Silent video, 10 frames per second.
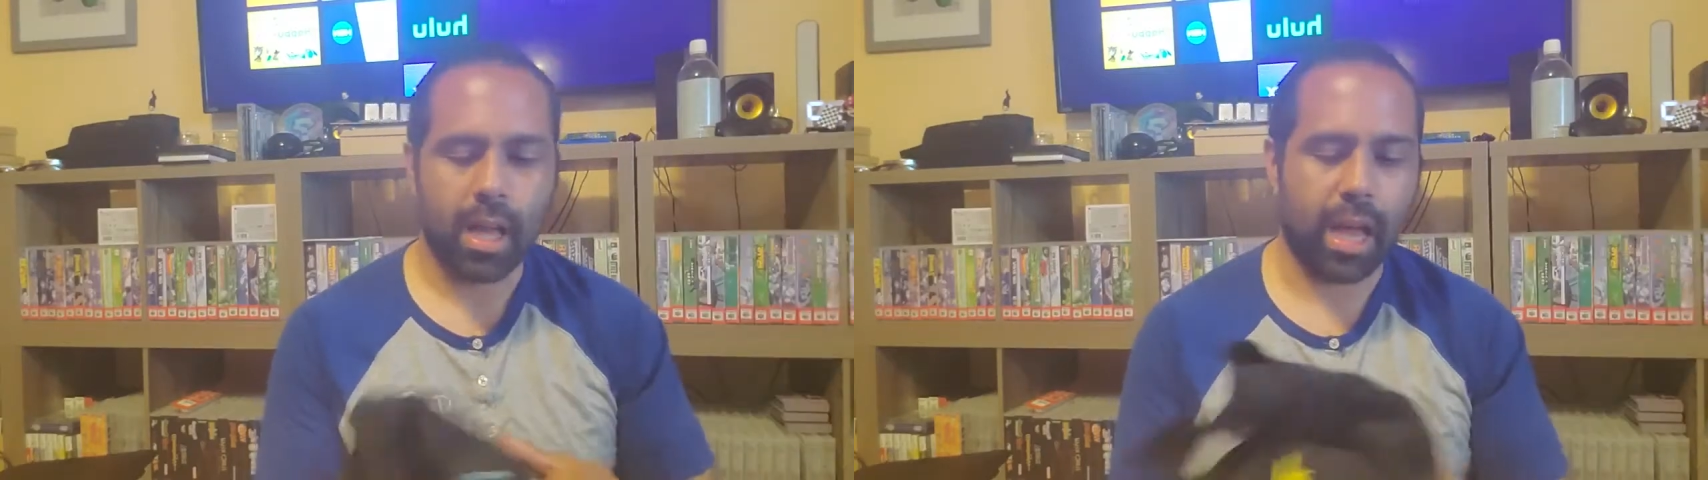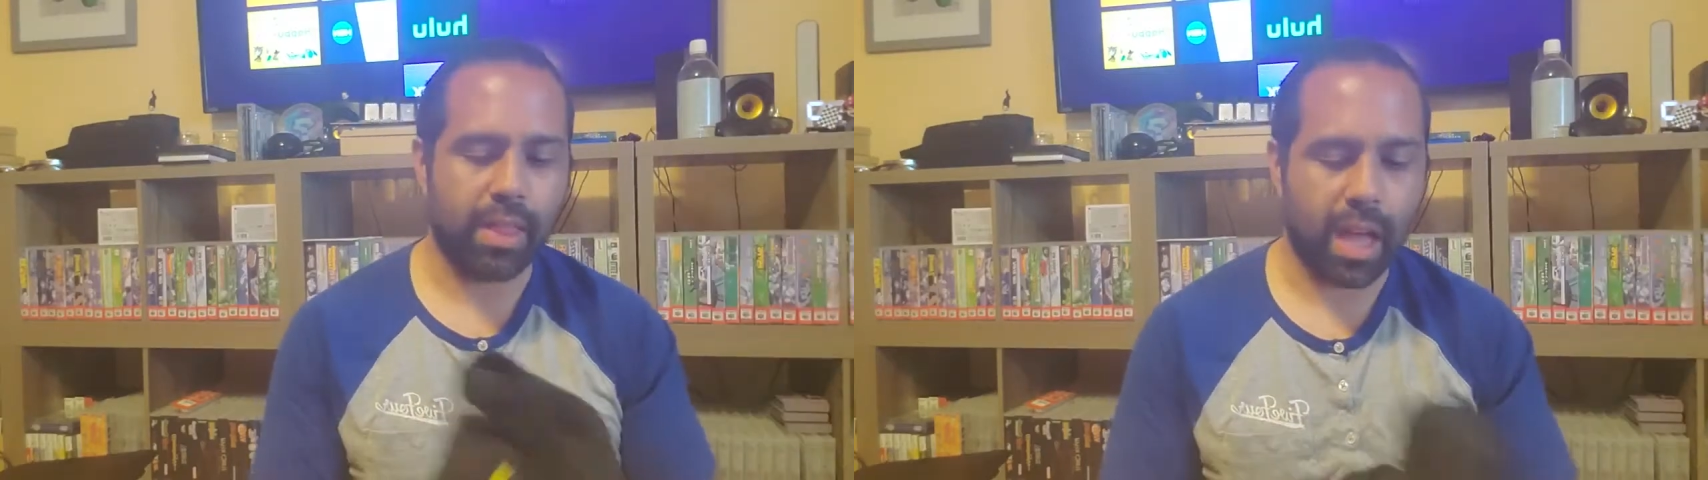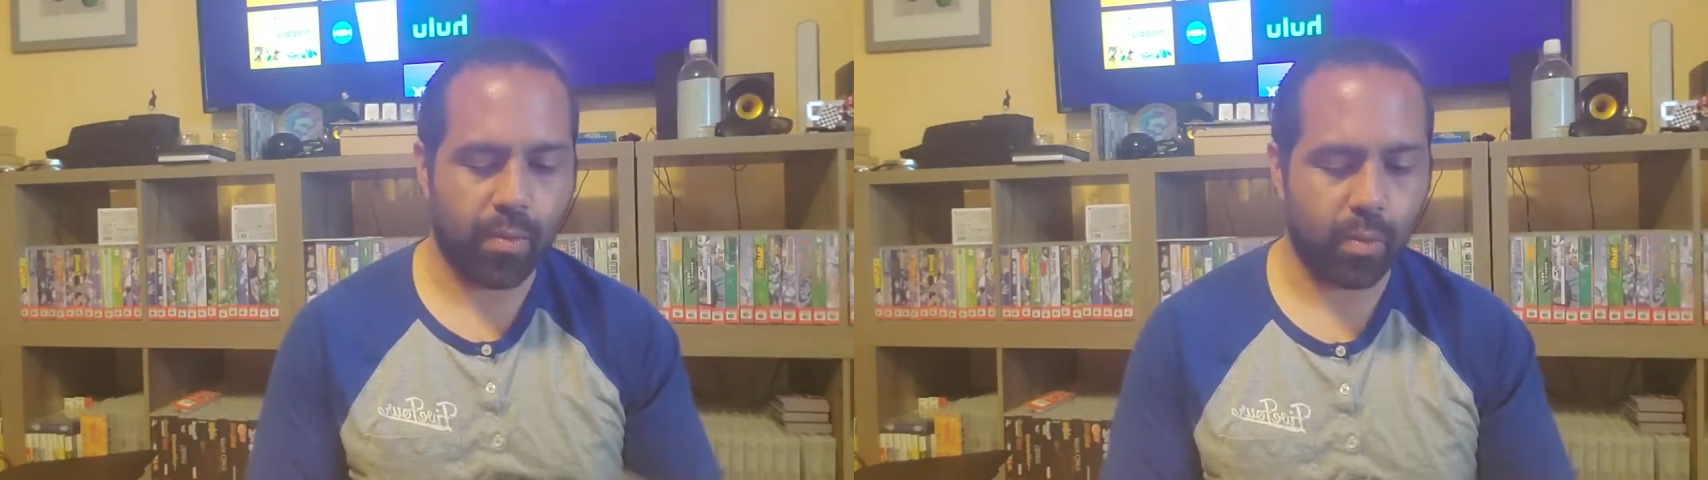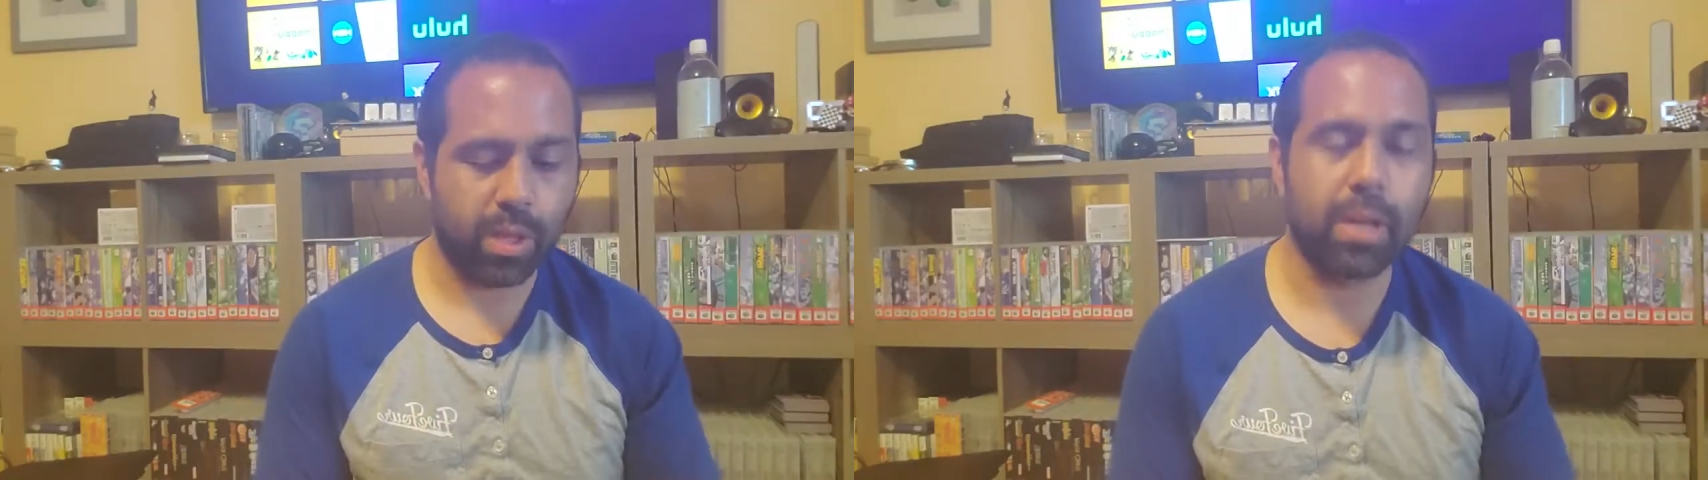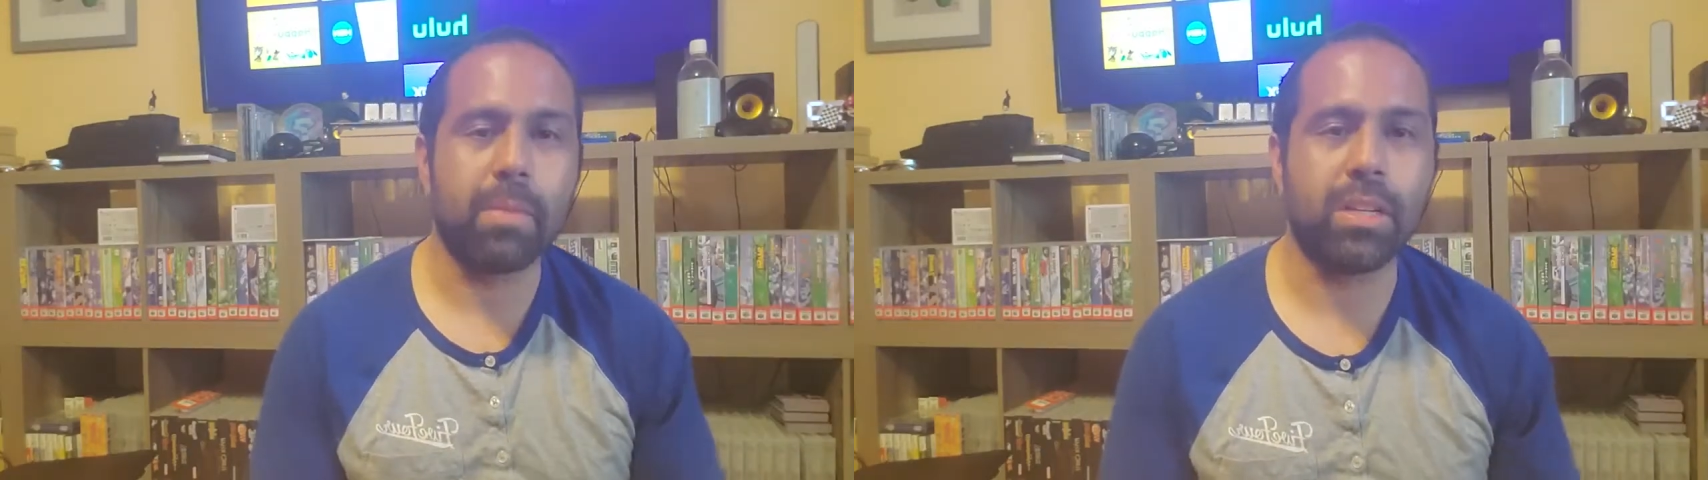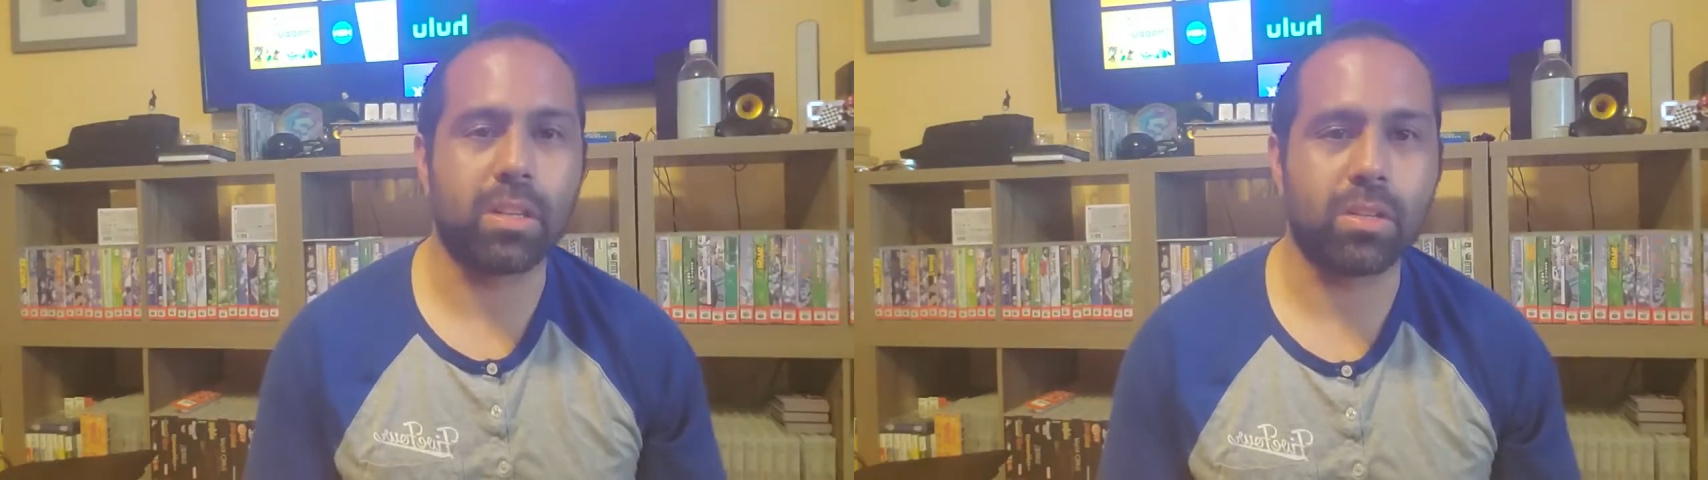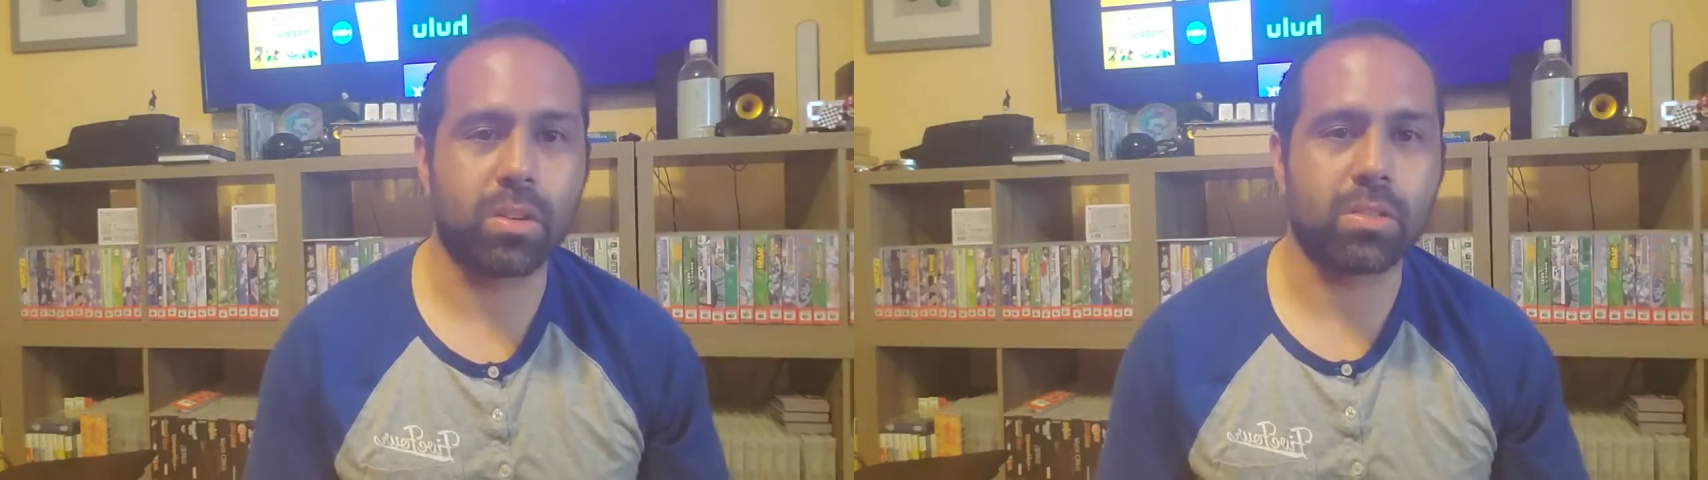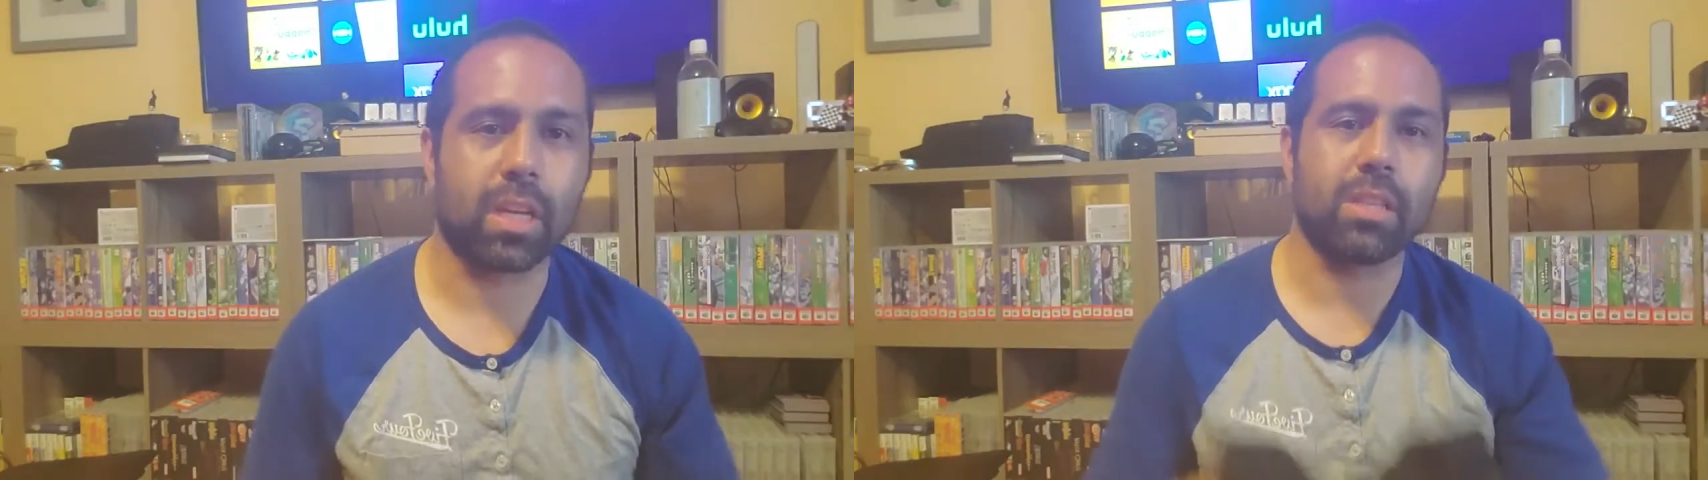and they have really amazing shirts like